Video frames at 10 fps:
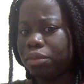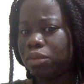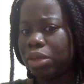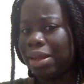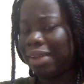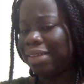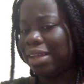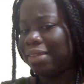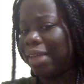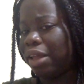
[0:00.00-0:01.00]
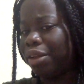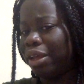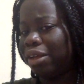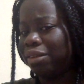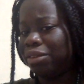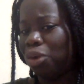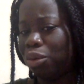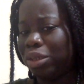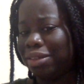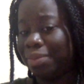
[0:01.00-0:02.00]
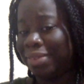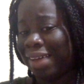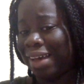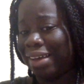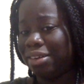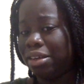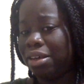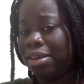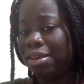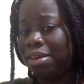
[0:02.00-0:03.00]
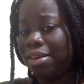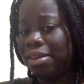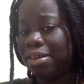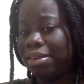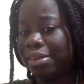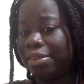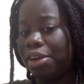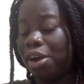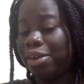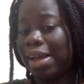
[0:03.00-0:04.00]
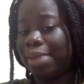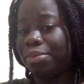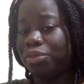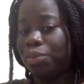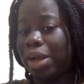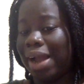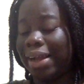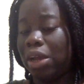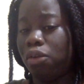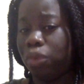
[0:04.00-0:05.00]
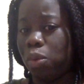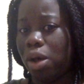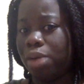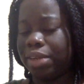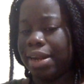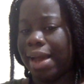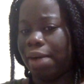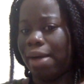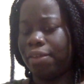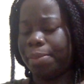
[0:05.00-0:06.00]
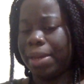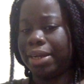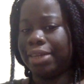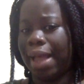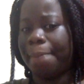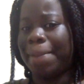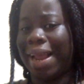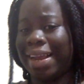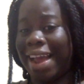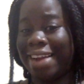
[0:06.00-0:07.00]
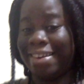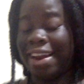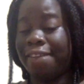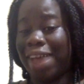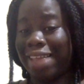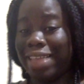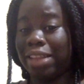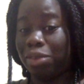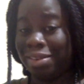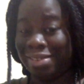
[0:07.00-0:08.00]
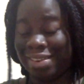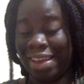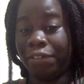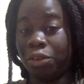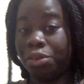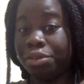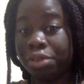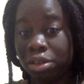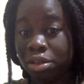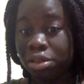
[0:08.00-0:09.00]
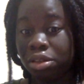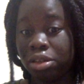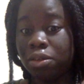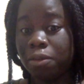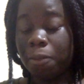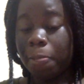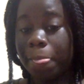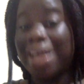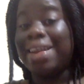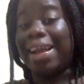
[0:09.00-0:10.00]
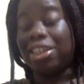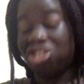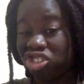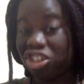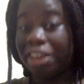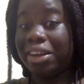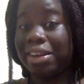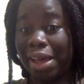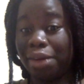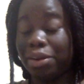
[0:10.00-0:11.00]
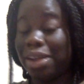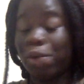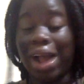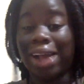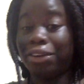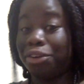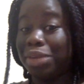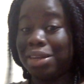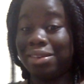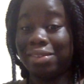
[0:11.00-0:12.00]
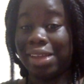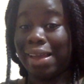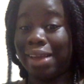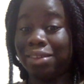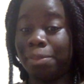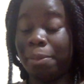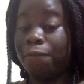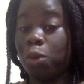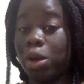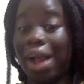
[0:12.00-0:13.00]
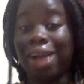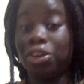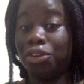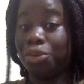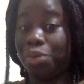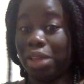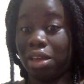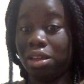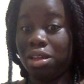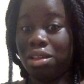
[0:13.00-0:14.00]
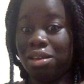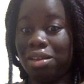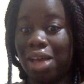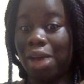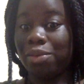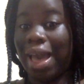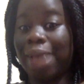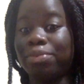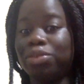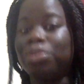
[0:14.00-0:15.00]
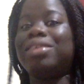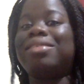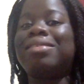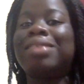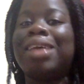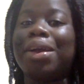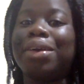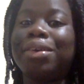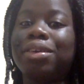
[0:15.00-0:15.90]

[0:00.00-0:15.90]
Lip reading: Not saying that they totally subside, because there are times where I get overwhelmed and I'll have a panic attack, but I can identify that little devil and I can shut it down where I don't need a Xanax. Before, I couldn't do that. I was absolutely scared.